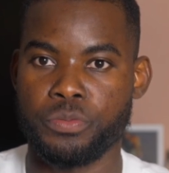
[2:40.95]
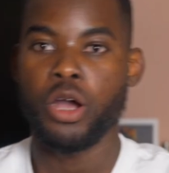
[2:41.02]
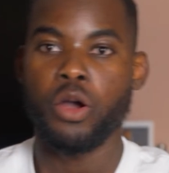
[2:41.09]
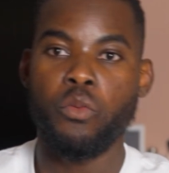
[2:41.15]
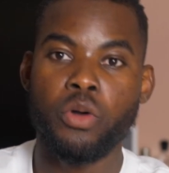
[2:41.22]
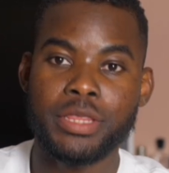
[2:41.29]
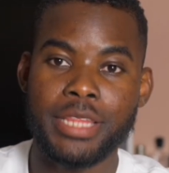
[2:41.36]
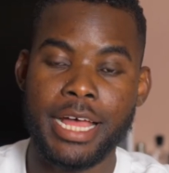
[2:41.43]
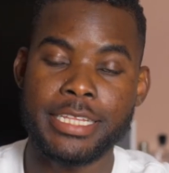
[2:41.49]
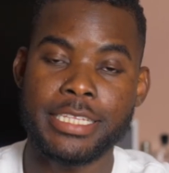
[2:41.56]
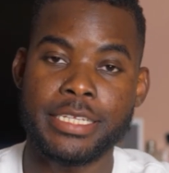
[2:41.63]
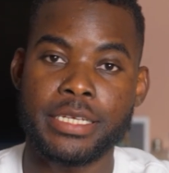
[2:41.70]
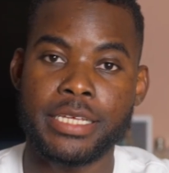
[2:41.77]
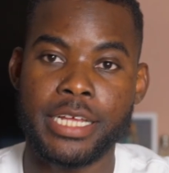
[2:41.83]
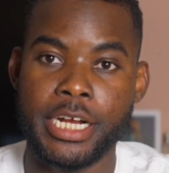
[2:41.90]
What are
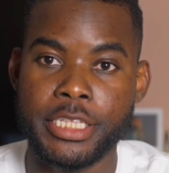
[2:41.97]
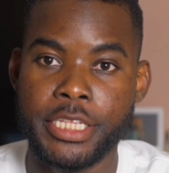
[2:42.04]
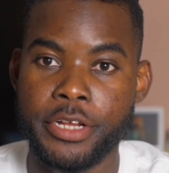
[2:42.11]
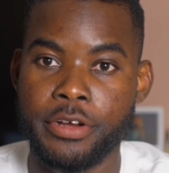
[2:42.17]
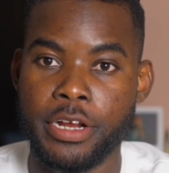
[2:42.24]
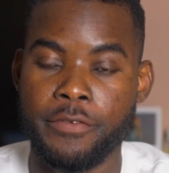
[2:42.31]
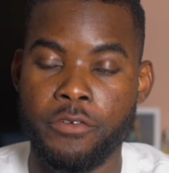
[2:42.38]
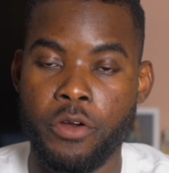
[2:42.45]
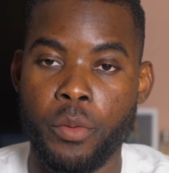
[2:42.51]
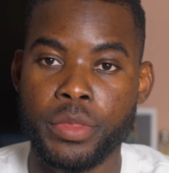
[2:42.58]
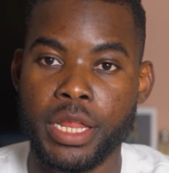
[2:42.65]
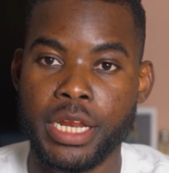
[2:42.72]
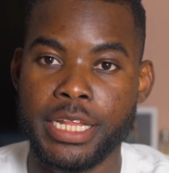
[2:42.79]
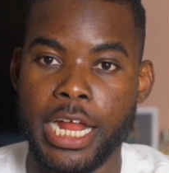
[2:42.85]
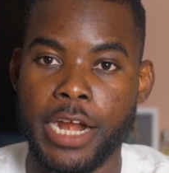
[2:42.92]
the criteria for
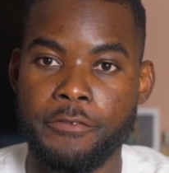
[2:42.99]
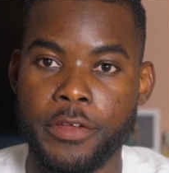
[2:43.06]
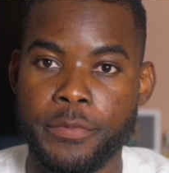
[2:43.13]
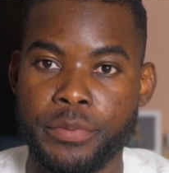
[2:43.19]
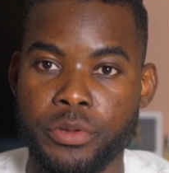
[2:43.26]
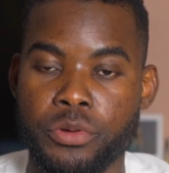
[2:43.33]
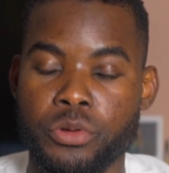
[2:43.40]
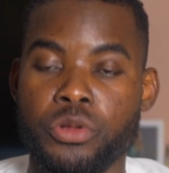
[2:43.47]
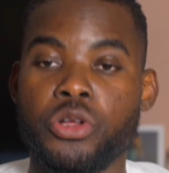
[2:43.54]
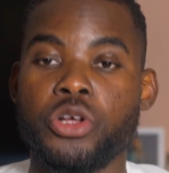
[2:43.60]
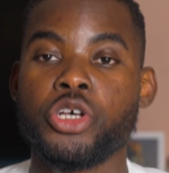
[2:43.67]
obtaining RVPO?